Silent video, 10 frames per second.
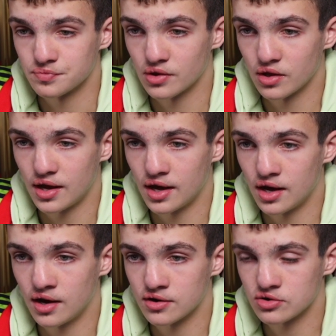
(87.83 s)

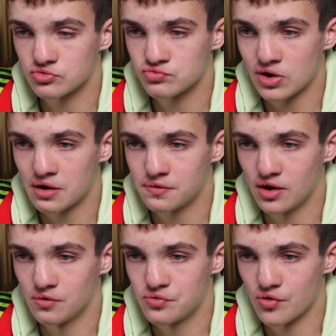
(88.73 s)

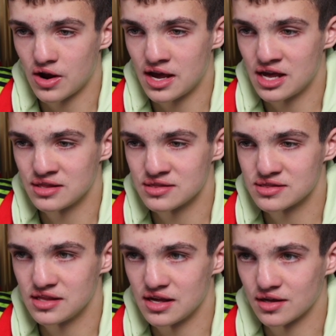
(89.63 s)
Rafael Varane,
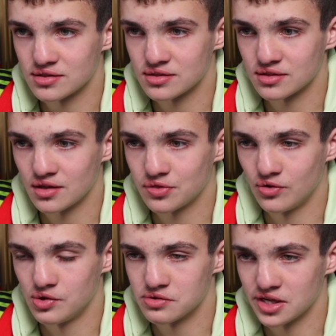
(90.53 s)
6. I thought
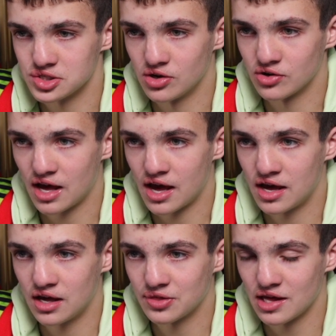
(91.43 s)
he was actually okay.
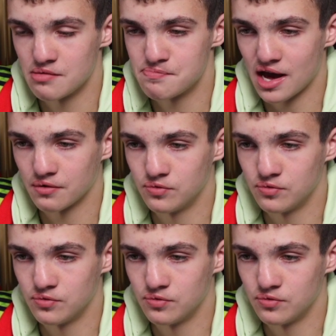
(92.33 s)
I think our back four